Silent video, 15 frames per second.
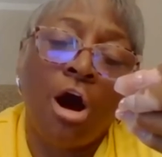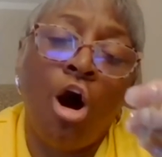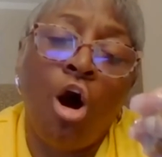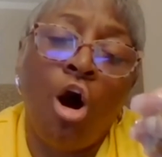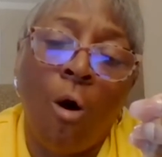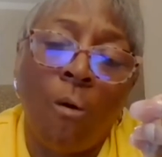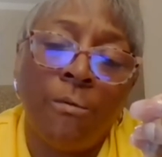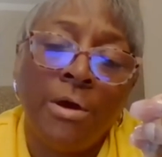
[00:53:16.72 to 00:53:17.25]

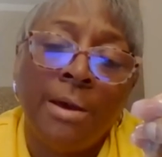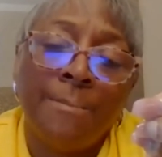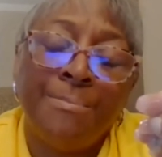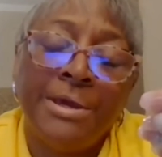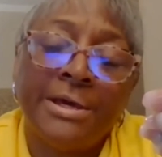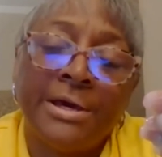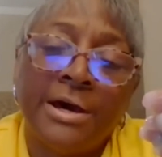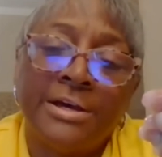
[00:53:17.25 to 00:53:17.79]
all,
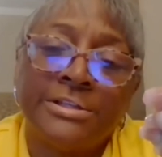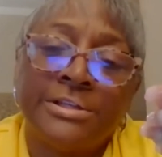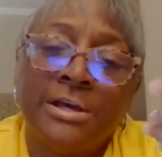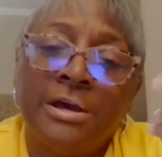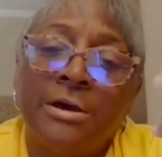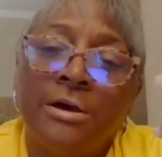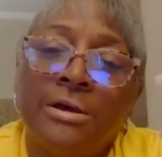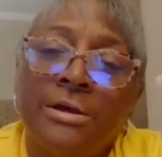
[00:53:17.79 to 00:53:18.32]
because
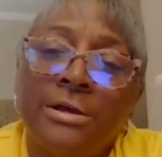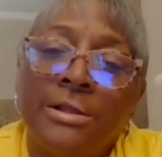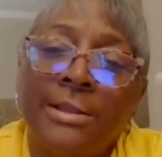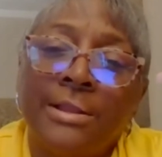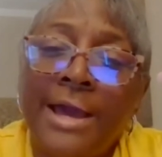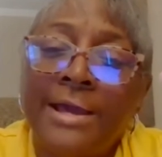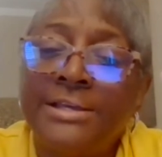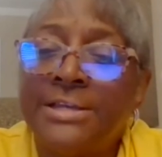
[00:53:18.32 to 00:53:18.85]

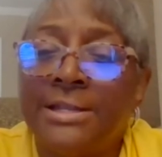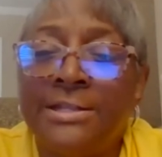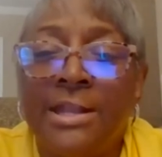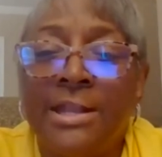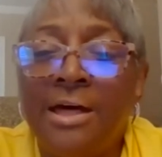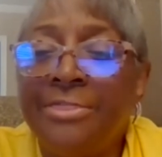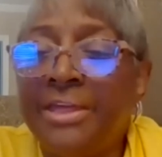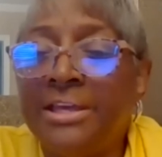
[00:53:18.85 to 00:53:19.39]
like I said,
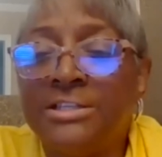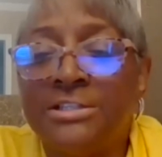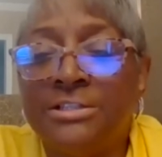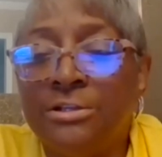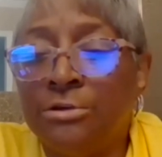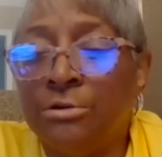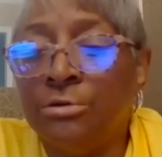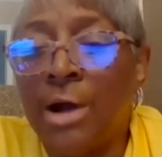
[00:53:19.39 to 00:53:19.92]
nothing's
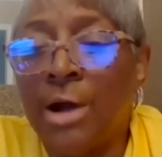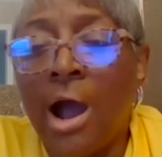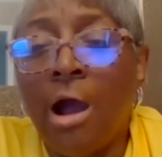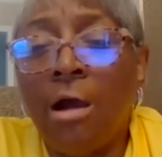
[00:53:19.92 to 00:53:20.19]
new.